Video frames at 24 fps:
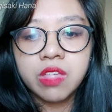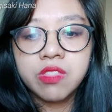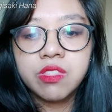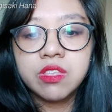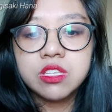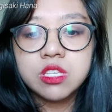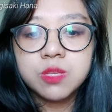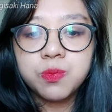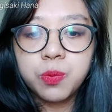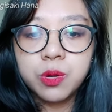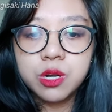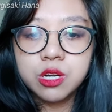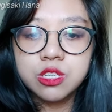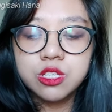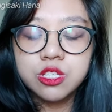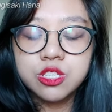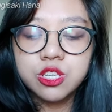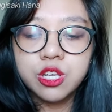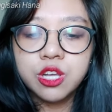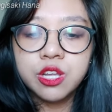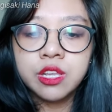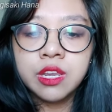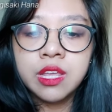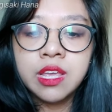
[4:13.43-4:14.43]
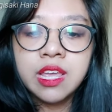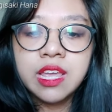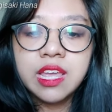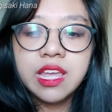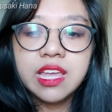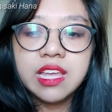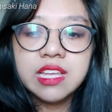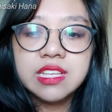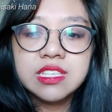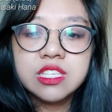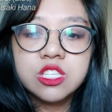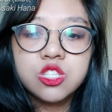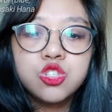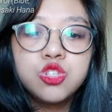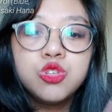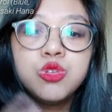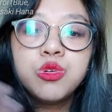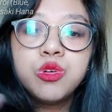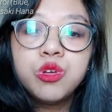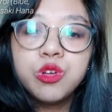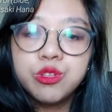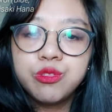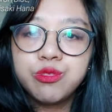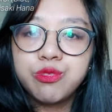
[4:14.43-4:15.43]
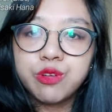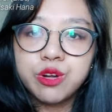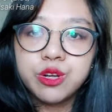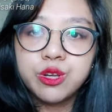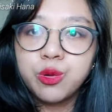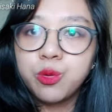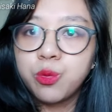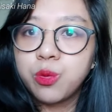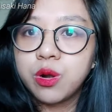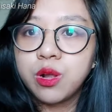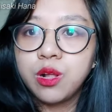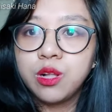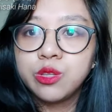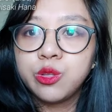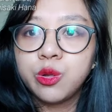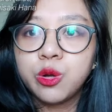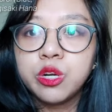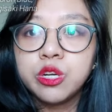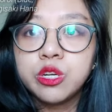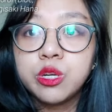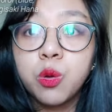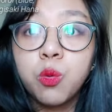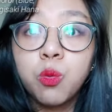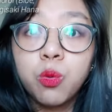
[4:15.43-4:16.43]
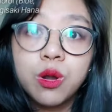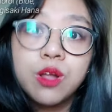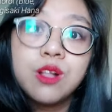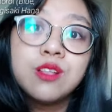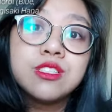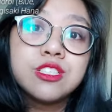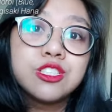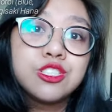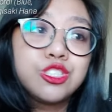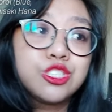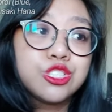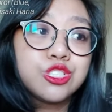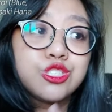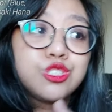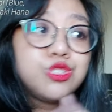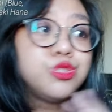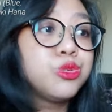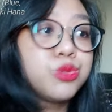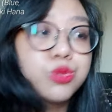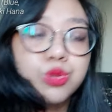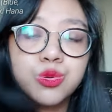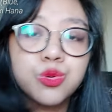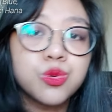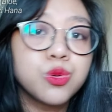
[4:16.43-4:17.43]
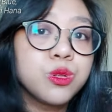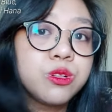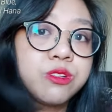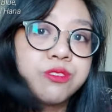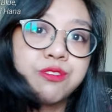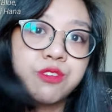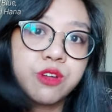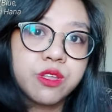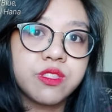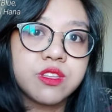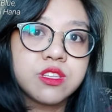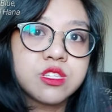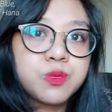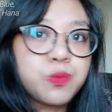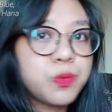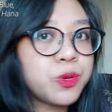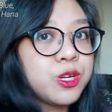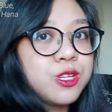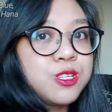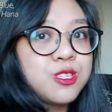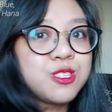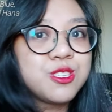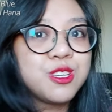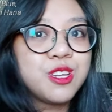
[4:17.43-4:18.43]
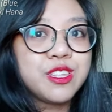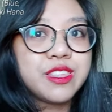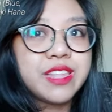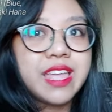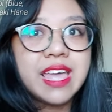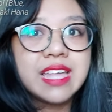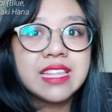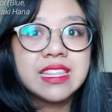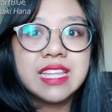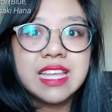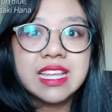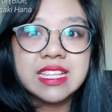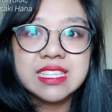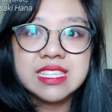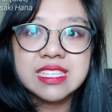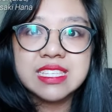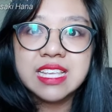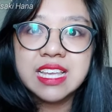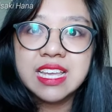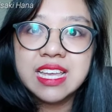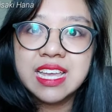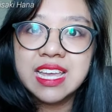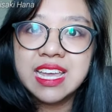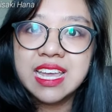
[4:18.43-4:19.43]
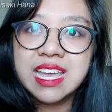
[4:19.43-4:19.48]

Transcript: this person is too good for the world, or the world is just too cruel for this person, and it's